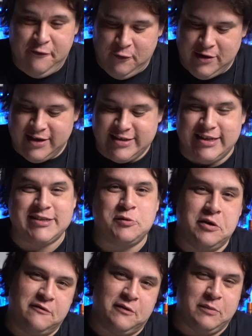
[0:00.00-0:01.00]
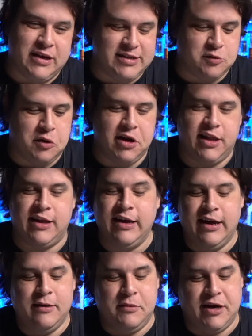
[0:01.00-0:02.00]
different is this one from this one?
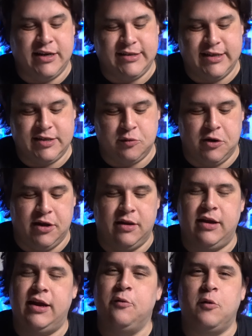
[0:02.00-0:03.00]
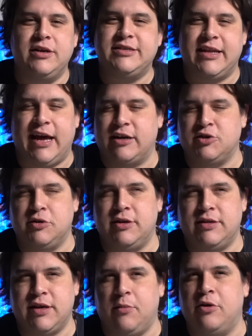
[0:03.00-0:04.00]
Because this one, it wasn't actually
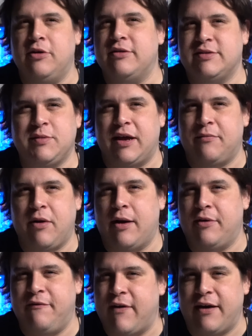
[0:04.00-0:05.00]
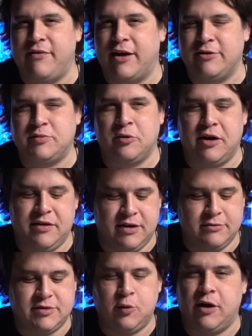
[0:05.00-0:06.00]
double, is like probably $5 more. I think it was